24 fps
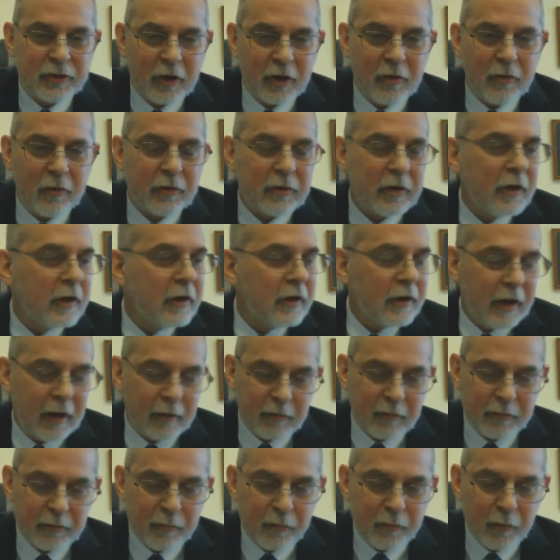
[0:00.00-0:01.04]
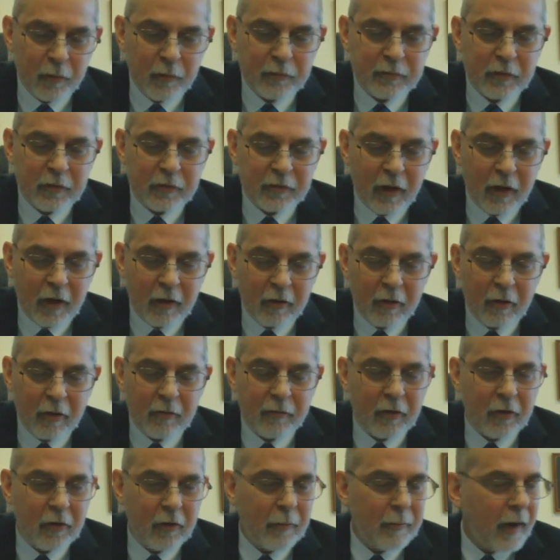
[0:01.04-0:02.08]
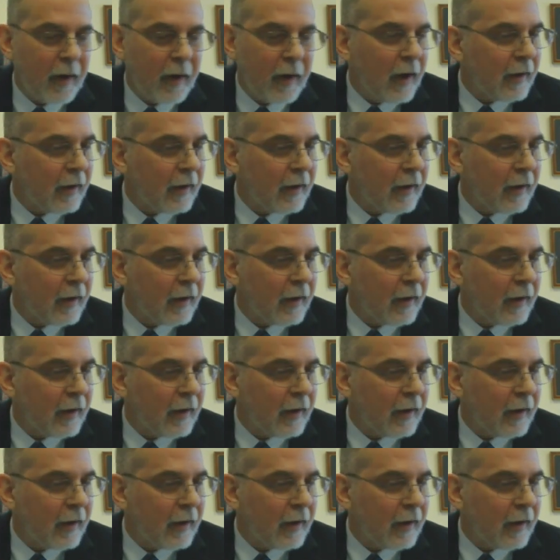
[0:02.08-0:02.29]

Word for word: choked, and with bruises all over her